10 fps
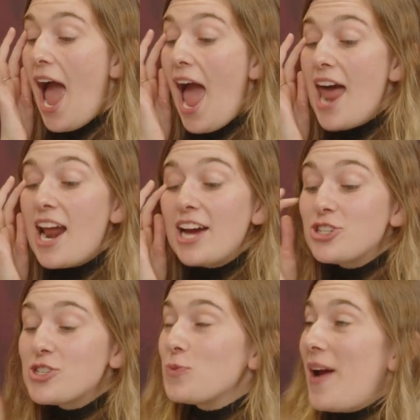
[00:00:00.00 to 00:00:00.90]
And I
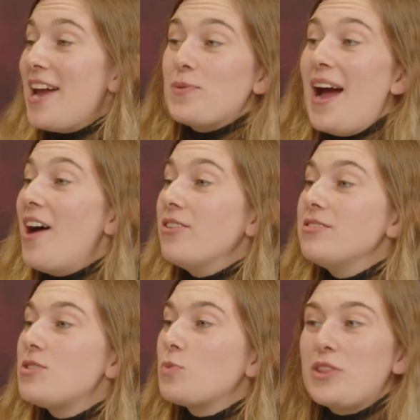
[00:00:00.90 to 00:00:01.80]
just ran
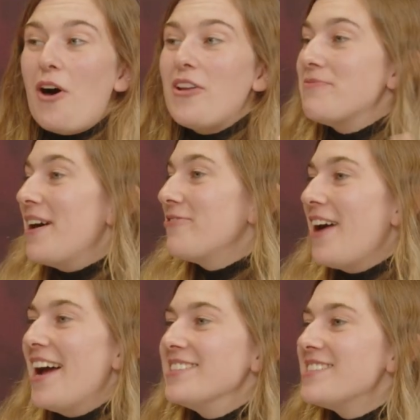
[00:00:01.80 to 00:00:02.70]
around with all of my
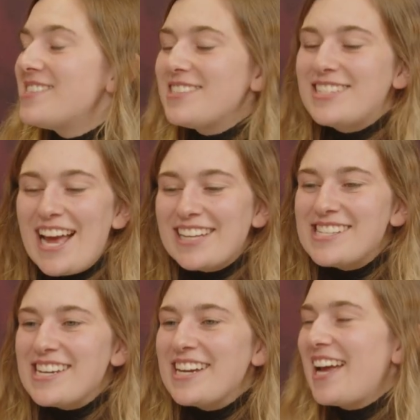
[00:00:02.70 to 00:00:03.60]
friends,
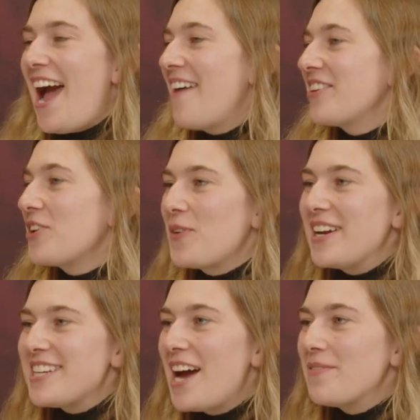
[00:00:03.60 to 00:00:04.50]
dancing, having a
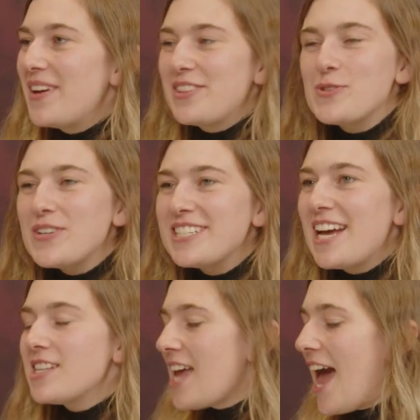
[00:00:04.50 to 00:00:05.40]
great time at the street
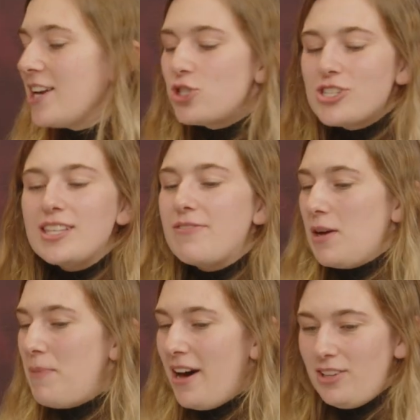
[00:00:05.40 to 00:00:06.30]
dance, just leaving
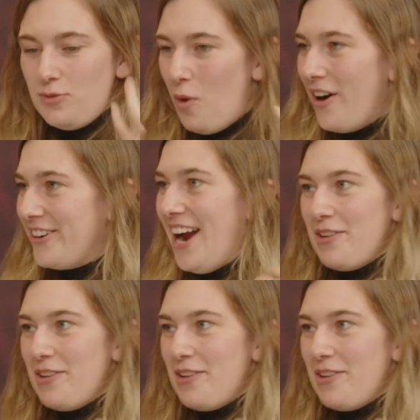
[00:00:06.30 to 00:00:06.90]
a puddle of water.